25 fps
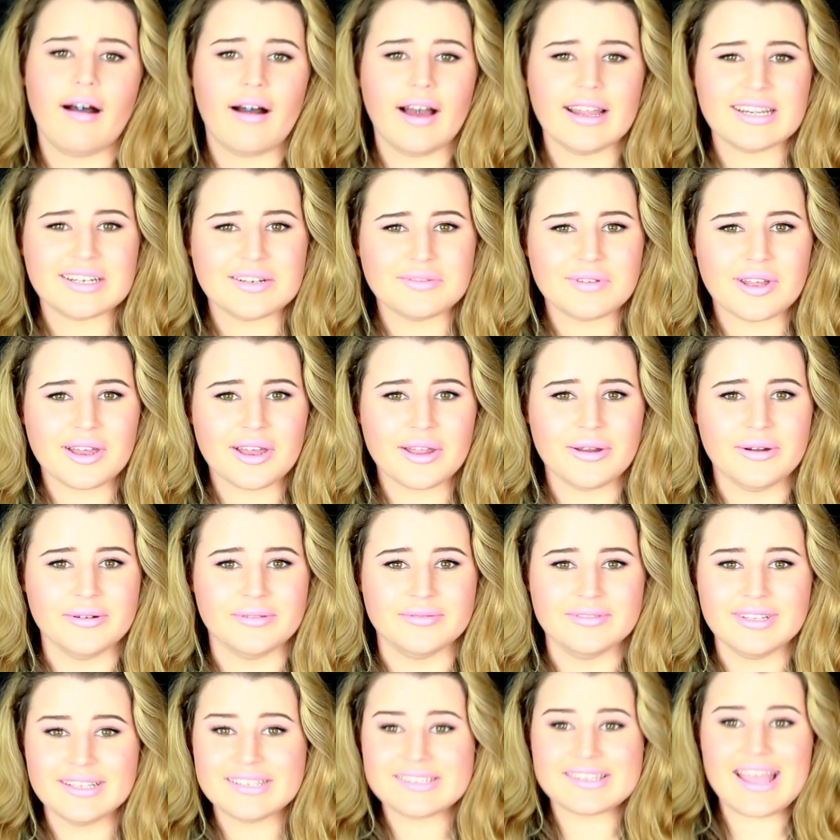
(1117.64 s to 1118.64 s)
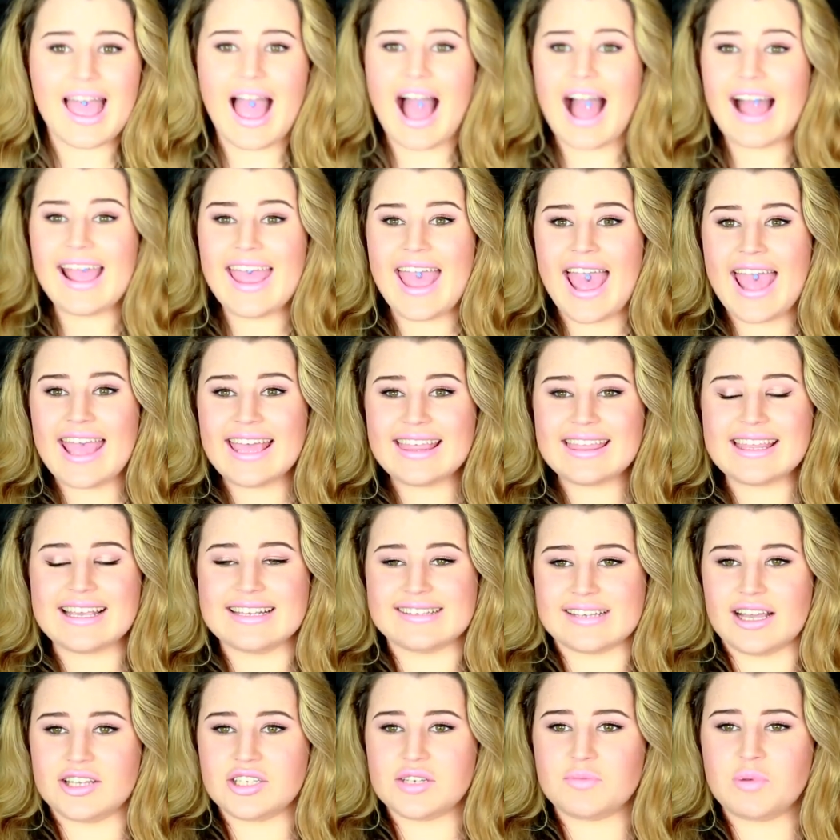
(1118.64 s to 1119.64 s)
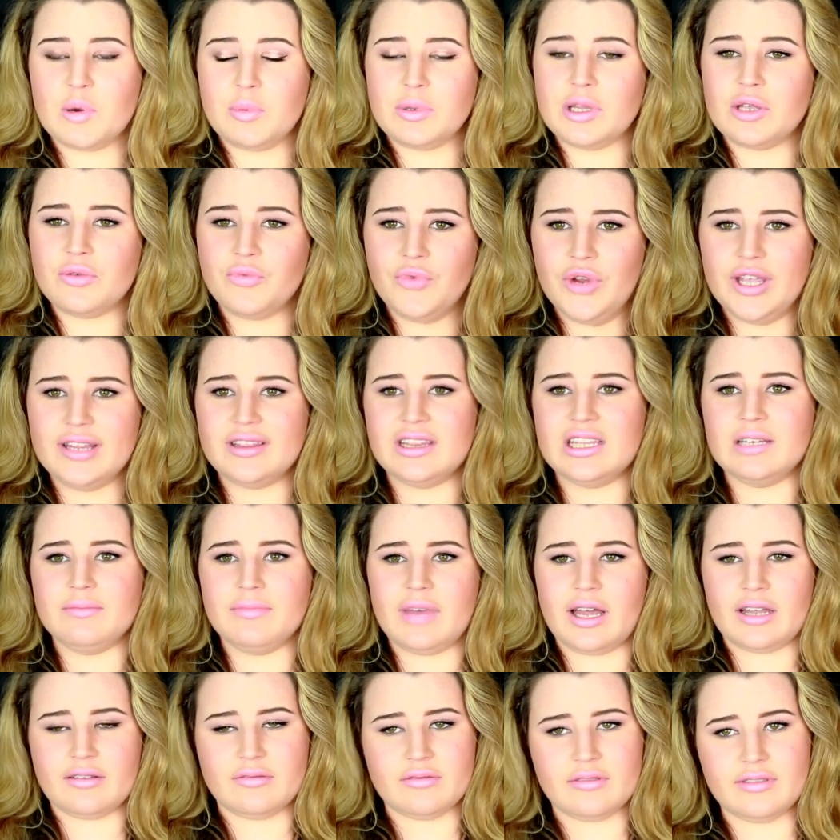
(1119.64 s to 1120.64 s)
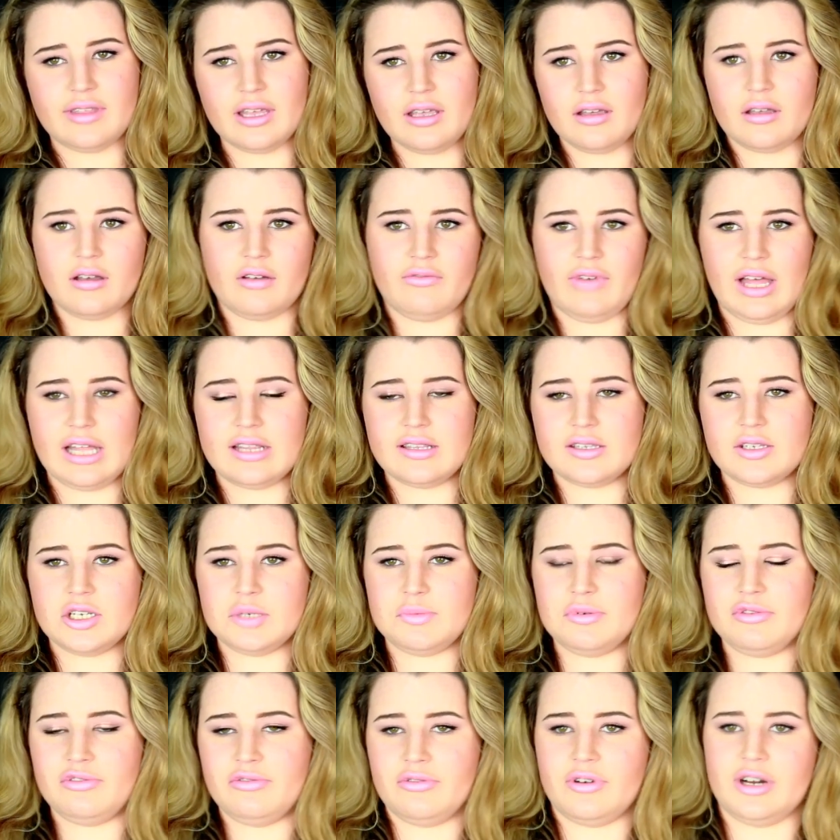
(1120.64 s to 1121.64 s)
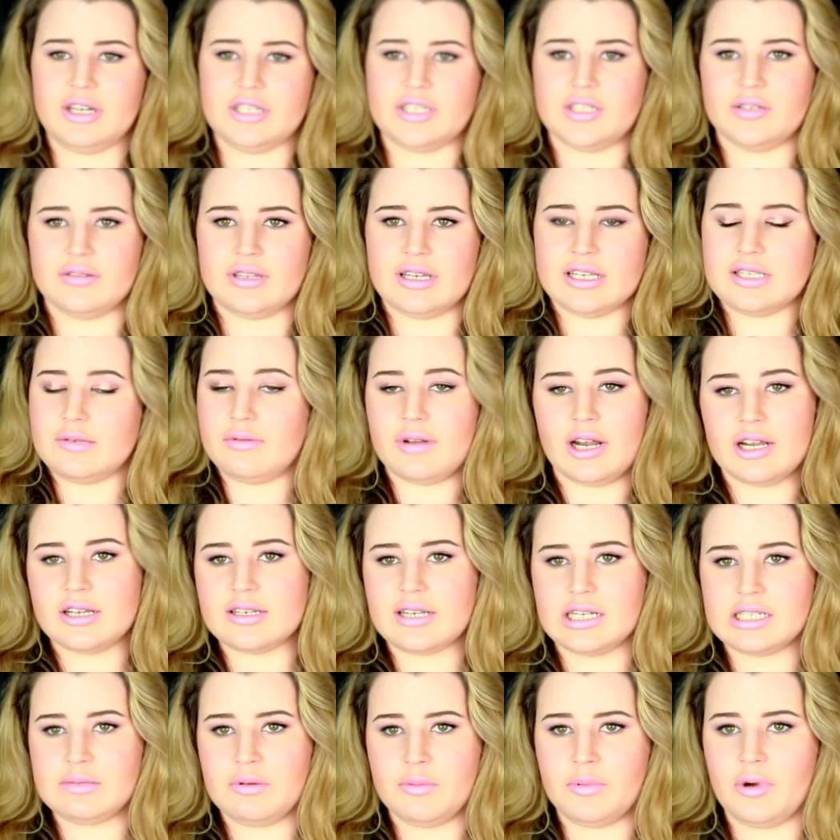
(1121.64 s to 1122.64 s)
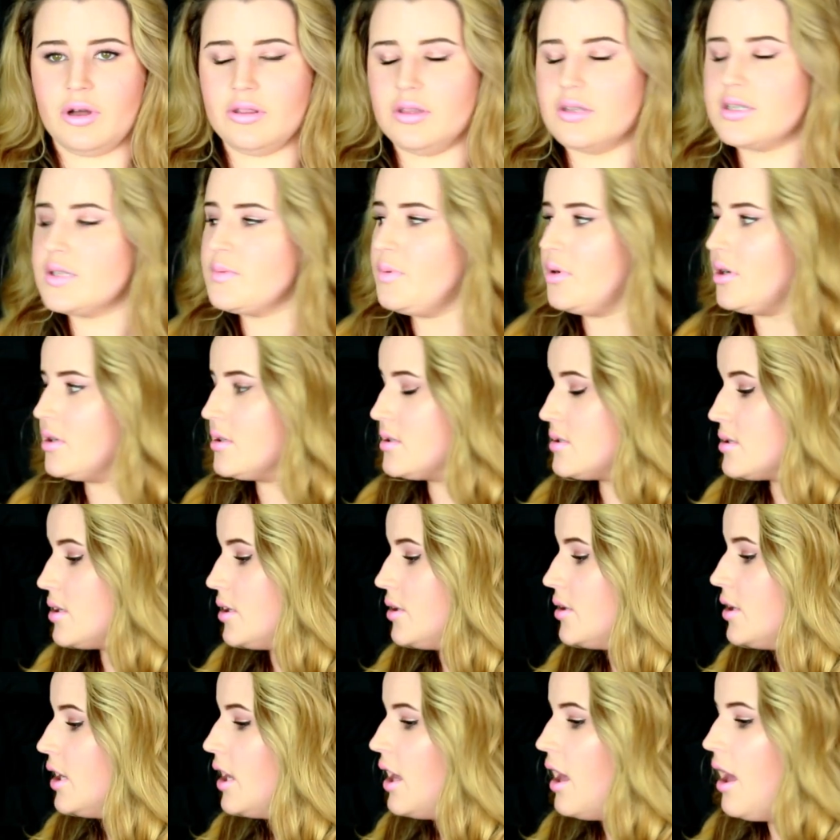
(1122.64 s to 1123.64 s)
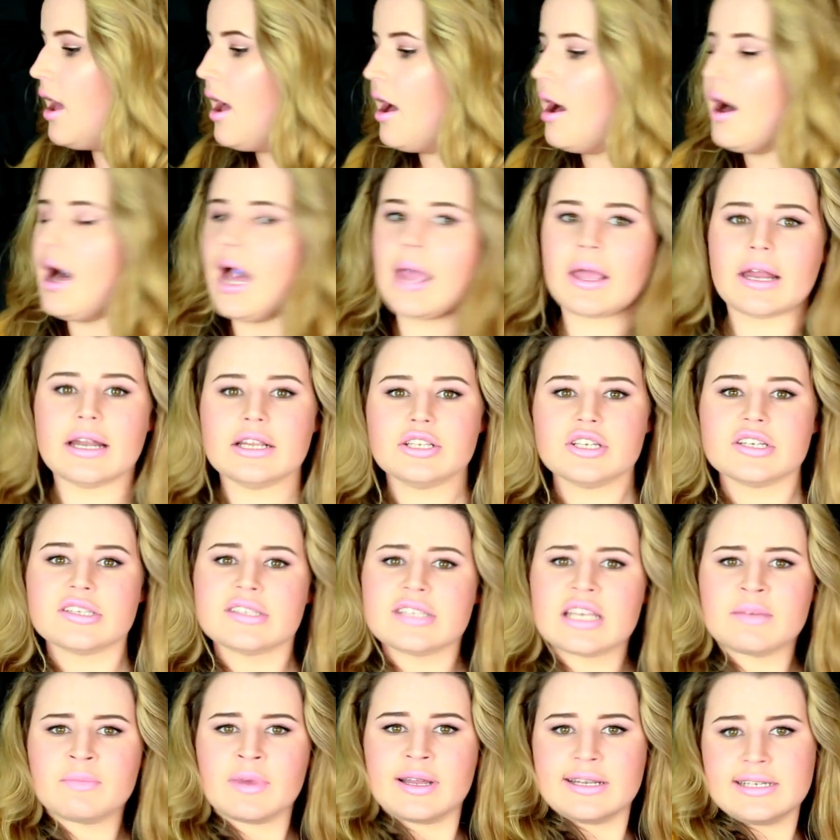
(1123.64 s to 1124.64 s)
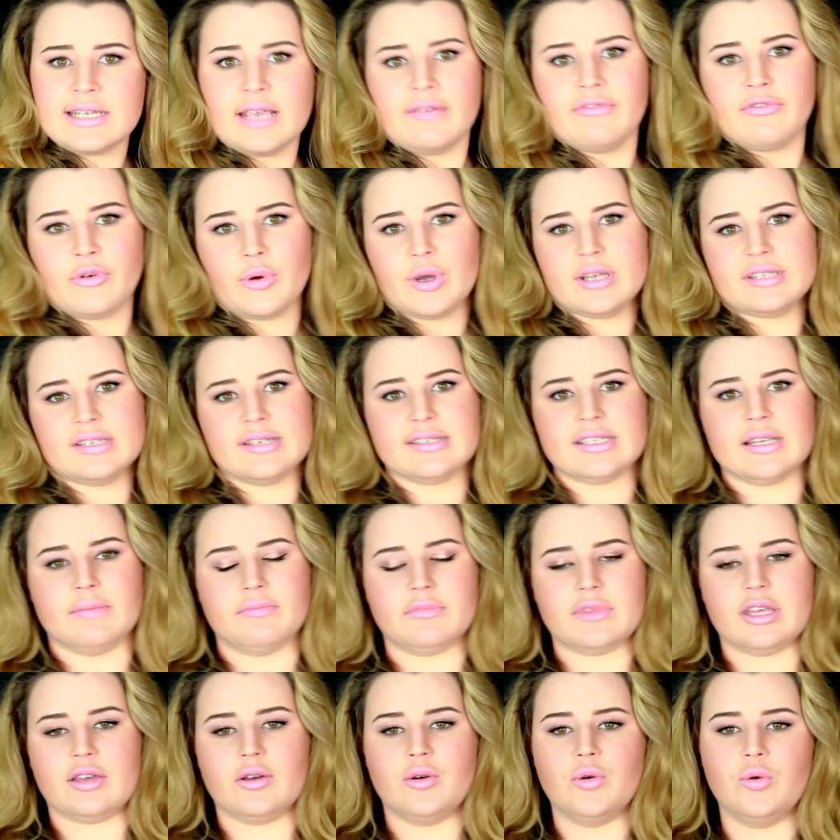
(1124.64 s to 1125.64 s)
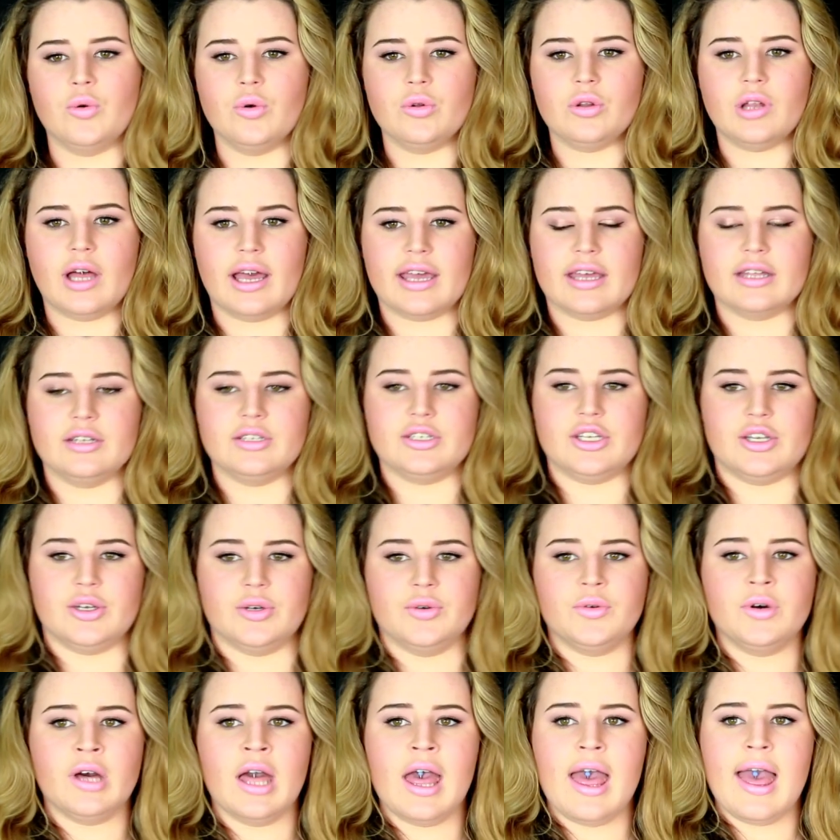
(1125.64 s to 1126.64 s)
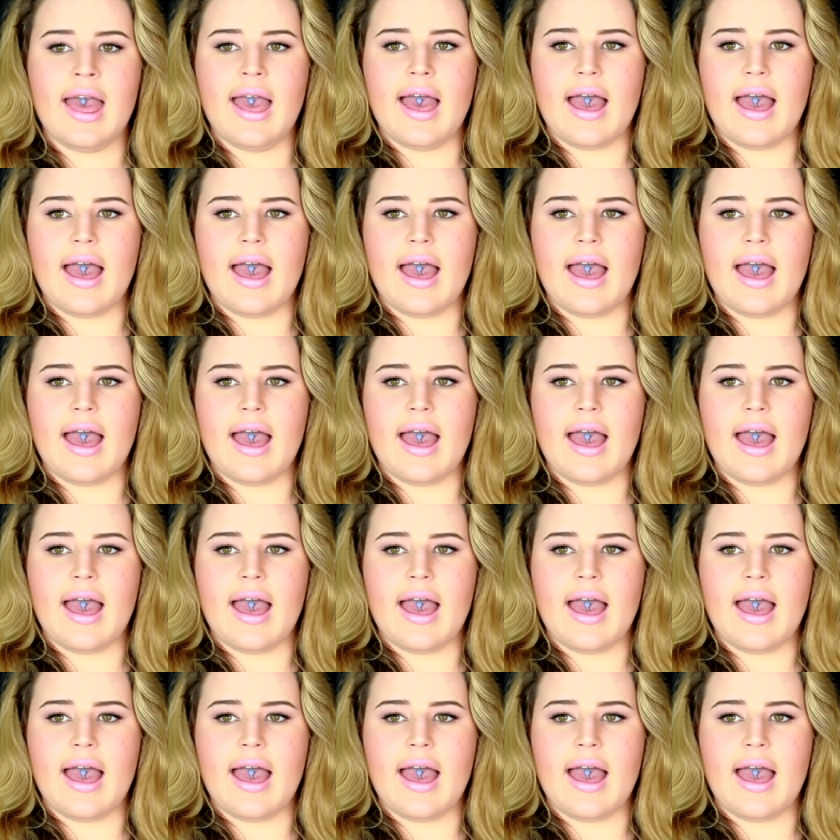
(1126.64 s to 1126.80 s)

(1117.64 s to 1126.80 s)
I don't know. I hate these. I should probably read them and think of answers before I do this, but I just like to be put on the spot. So I'm going to just say my deep voice is something cool I can do.